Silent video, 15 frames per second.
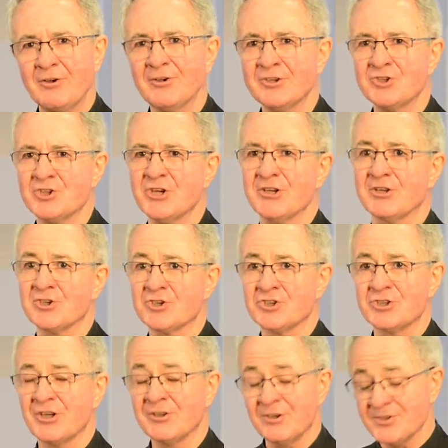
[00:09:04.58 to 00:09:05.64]
on a
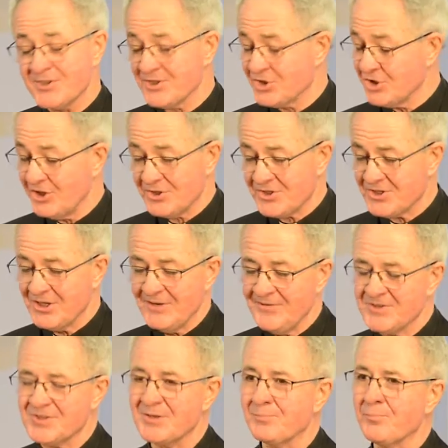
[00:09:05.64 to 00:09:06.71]
church, on a church
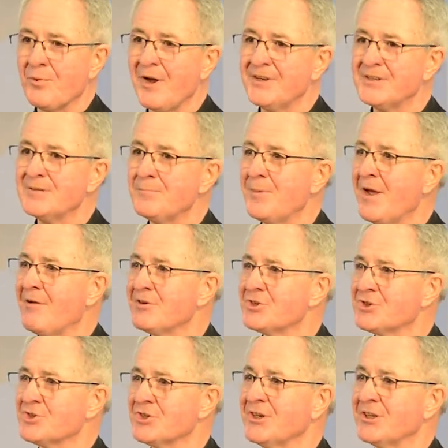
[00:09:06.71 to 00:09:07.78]
service at Brighton
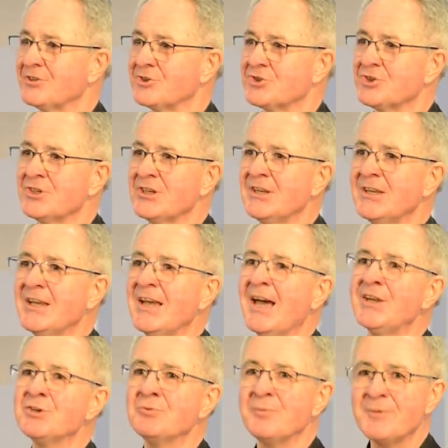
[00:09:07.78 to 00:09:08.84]
Parish Church,
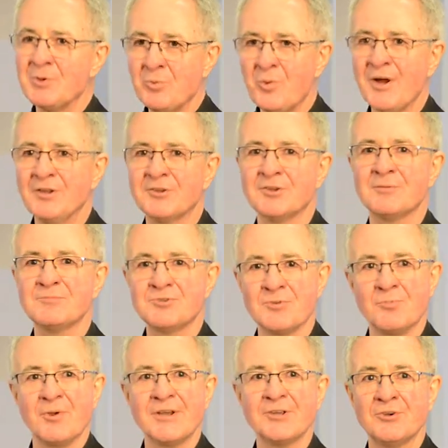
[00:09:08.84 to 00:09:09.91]
and you will be welcome to
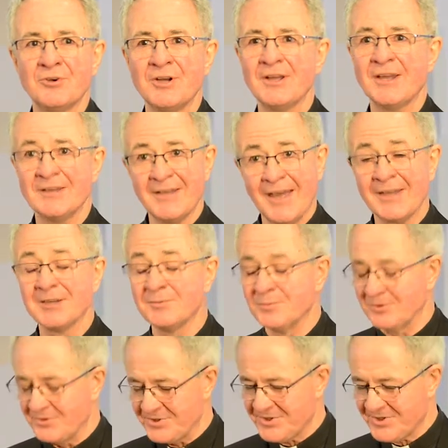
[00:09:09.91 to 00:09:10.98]
bring your
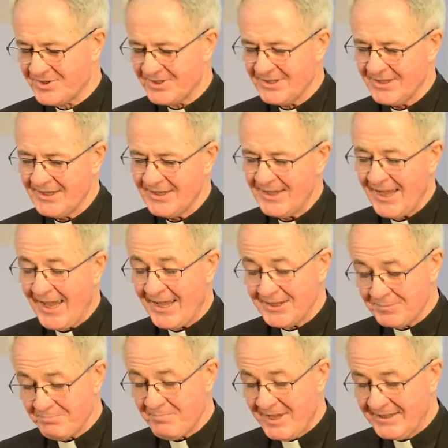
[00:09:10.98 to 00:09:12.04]
animals."
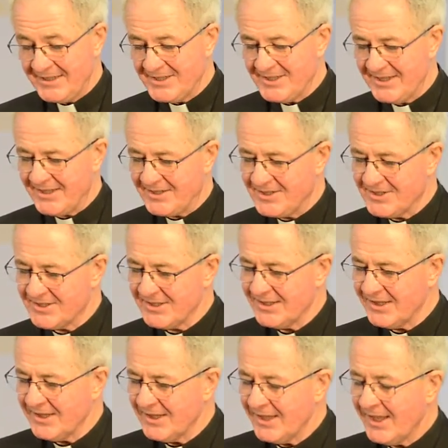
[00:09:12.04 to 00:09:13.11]
And many did.
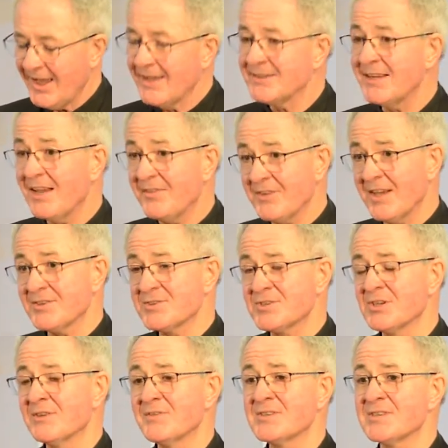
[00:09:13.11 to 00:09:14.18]
And at that
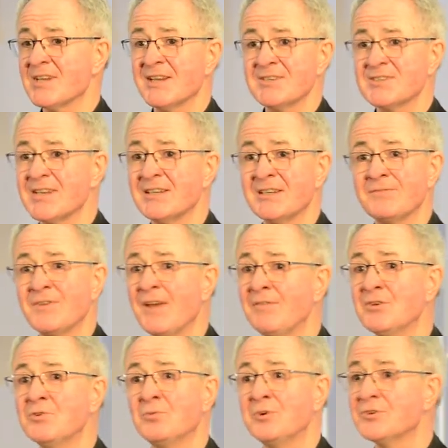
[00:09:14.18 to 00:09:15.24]
service, I said, "If ever
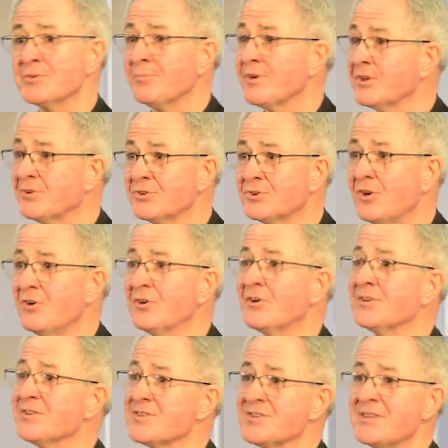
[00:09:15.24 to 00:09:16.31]
you want to bring your dog
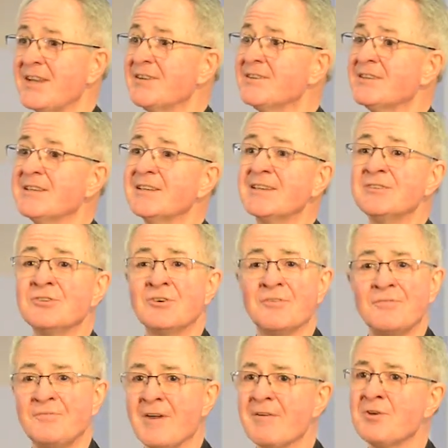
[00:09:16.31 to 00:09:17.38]
on a Sunday, you're
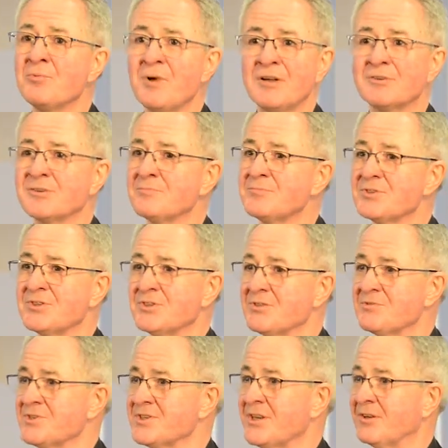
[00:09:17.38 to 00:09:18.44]
very welcome to do
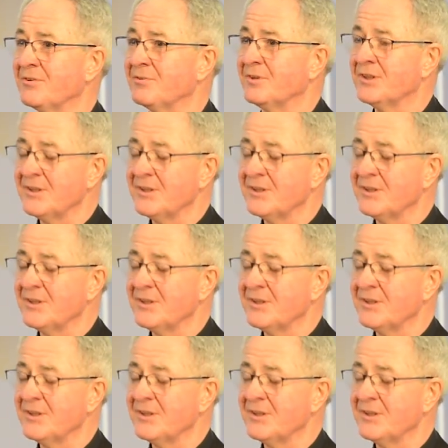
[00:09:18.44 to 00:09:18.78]
so."